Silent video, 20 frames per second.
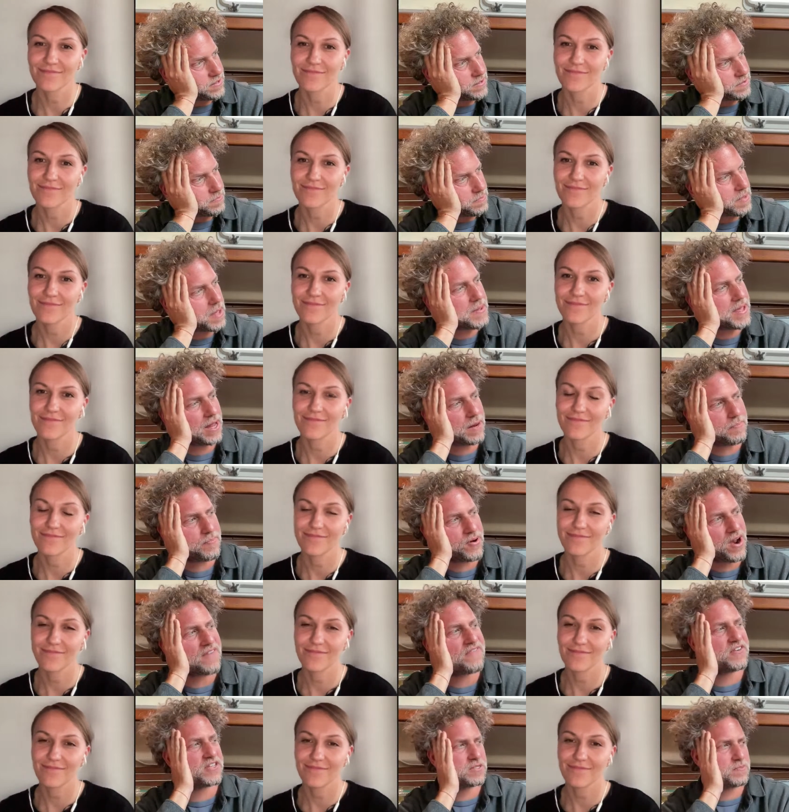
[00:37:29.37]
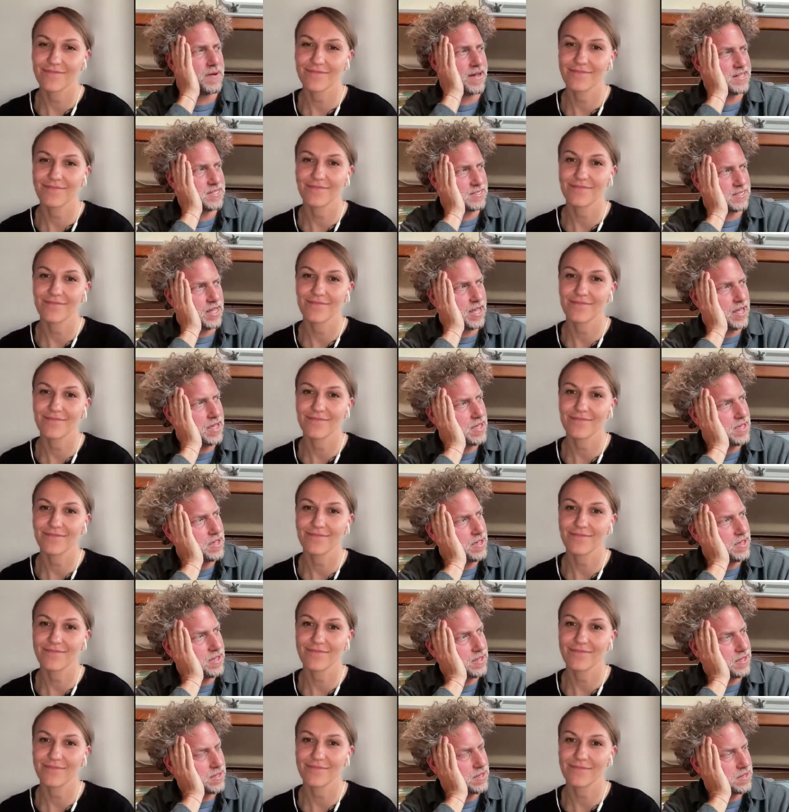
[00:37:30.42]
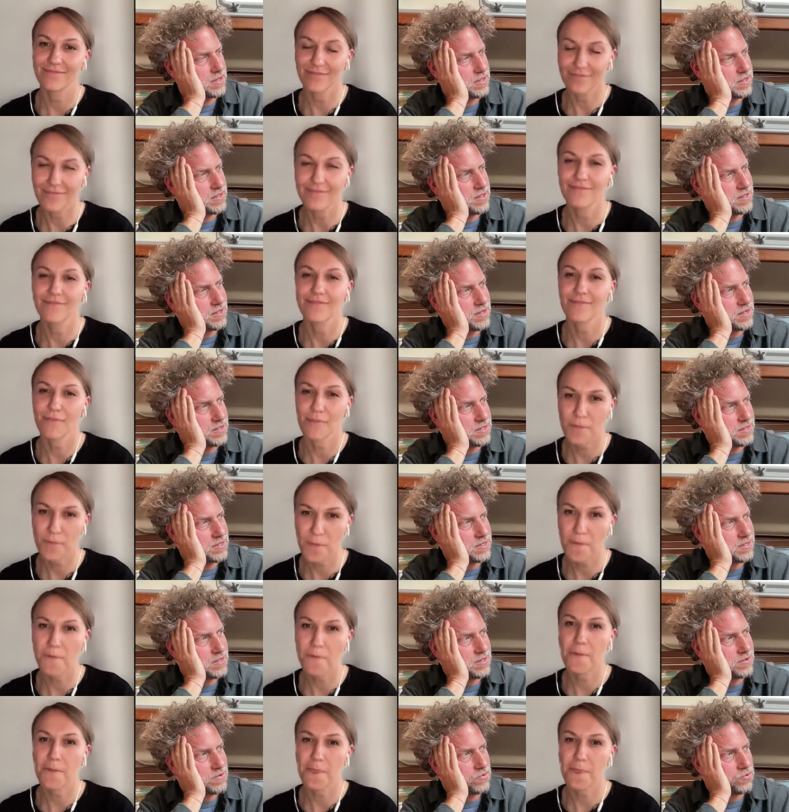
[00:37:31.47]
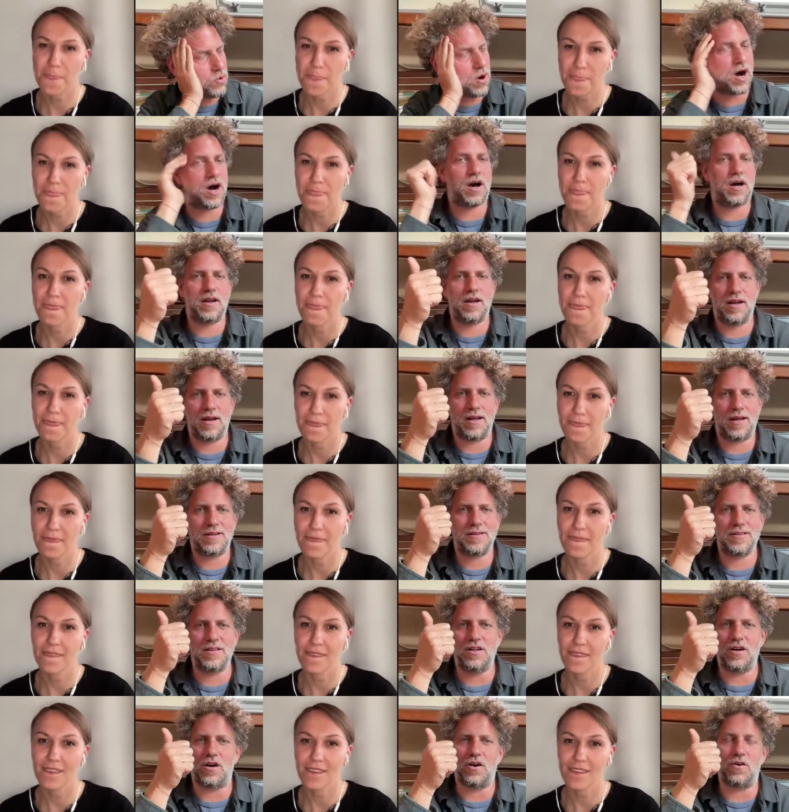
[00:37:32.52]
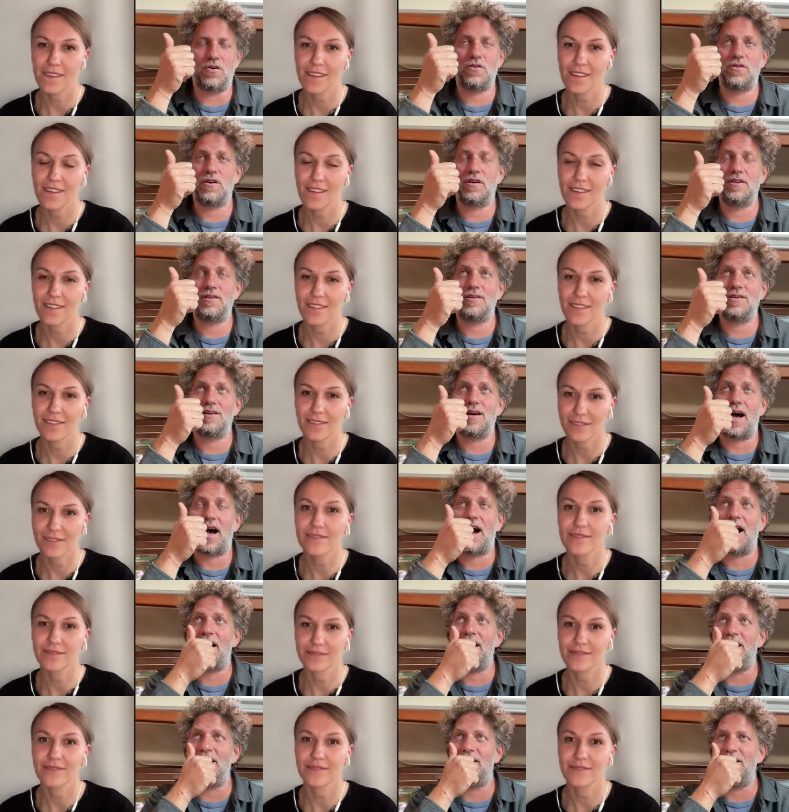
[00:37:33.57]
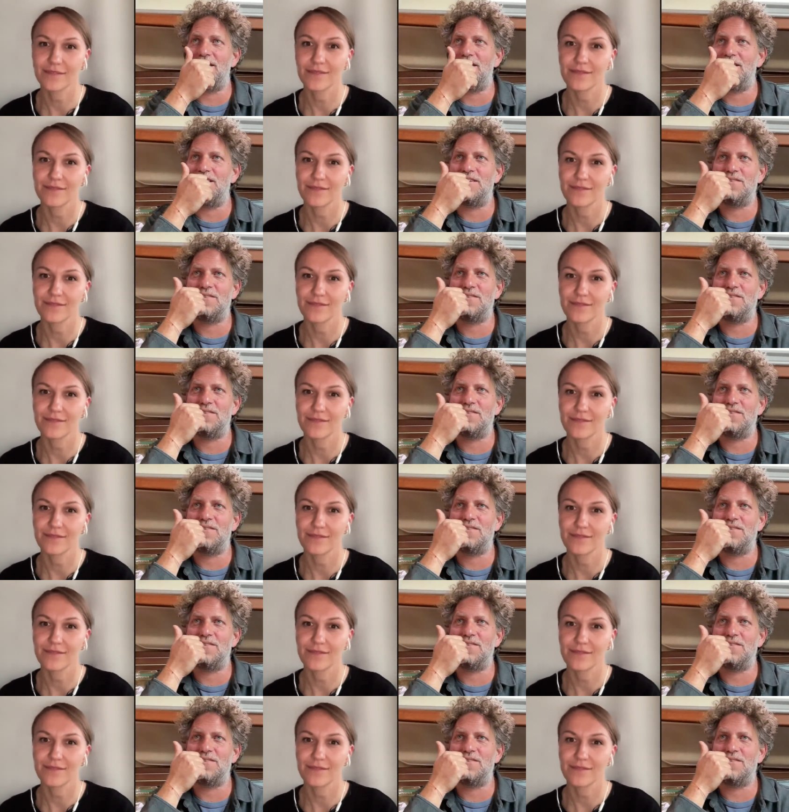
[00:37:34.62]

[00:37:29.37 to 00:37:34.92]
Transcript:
Speaker 1: maybe I'll preface by saying one, you know, I